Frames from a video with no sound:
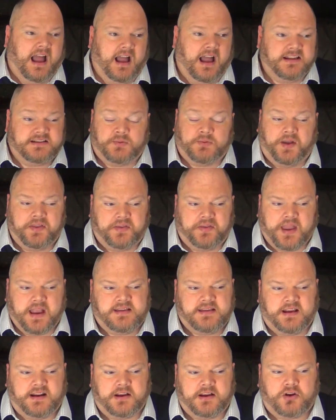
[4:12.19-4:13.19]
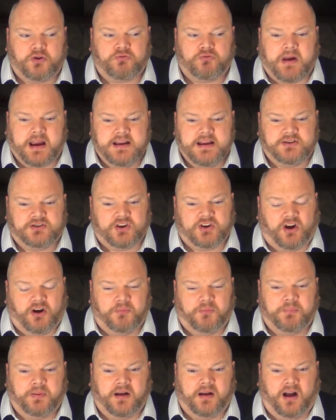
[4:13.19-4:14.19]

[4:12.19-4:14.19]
So I think they did a great job